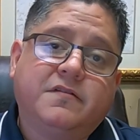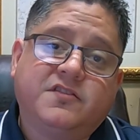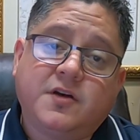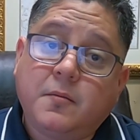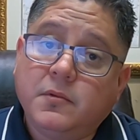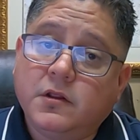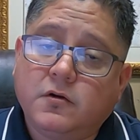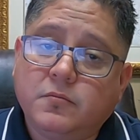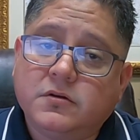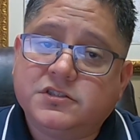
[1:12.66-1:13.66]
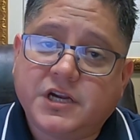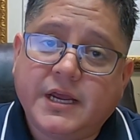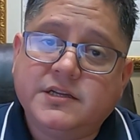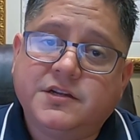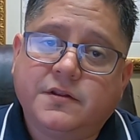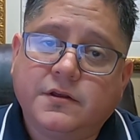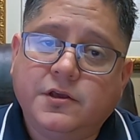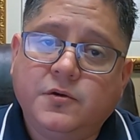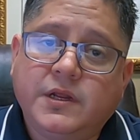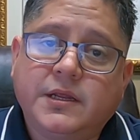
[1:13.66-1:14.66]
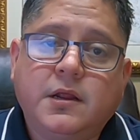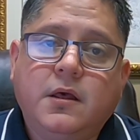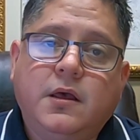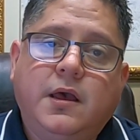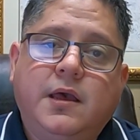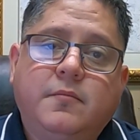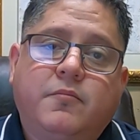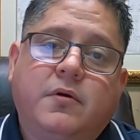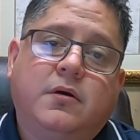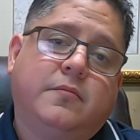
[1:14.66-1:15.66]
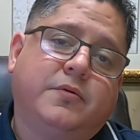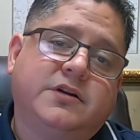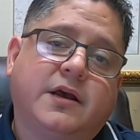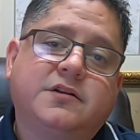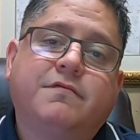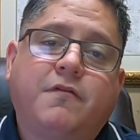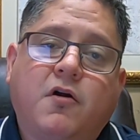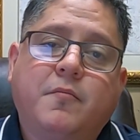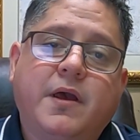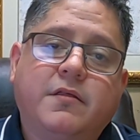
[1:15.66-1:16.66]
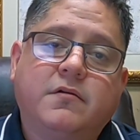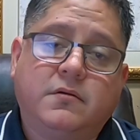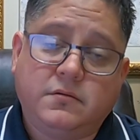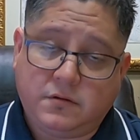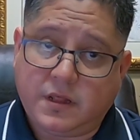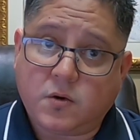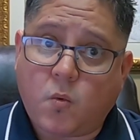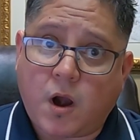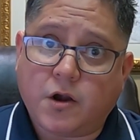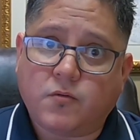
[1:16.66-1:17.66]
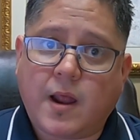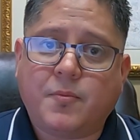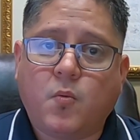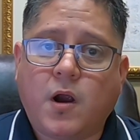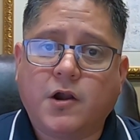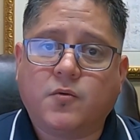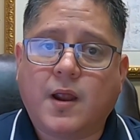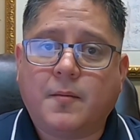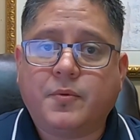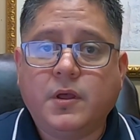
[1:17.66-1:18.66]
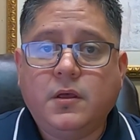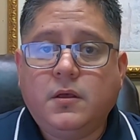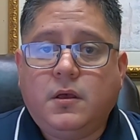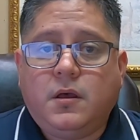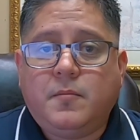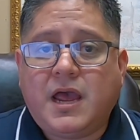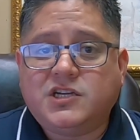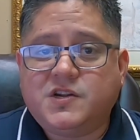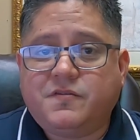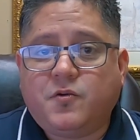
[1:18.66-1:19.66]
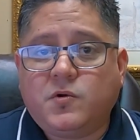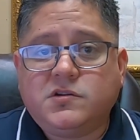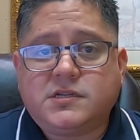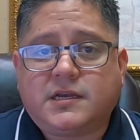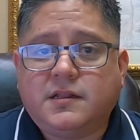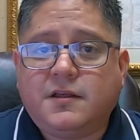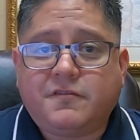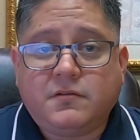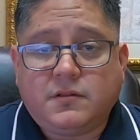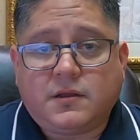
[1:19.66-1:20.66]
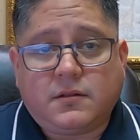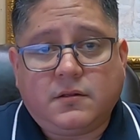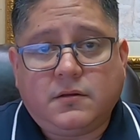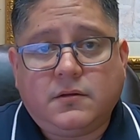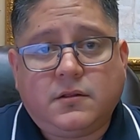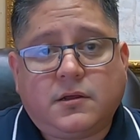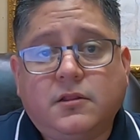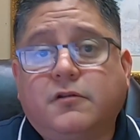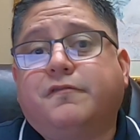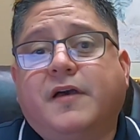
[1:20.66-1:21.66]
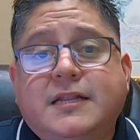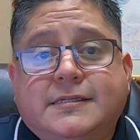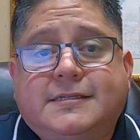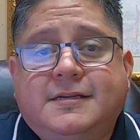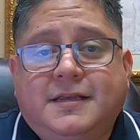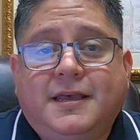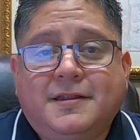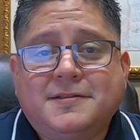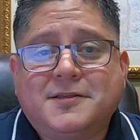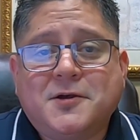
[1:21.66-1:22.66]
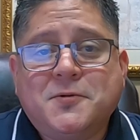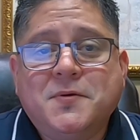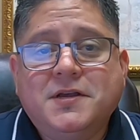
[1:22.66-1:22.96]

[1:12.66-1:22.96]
some little bit shade to the unit and protect it far better than a wired wrap. A wired wrap, imagine if you will, is like a little fence, and so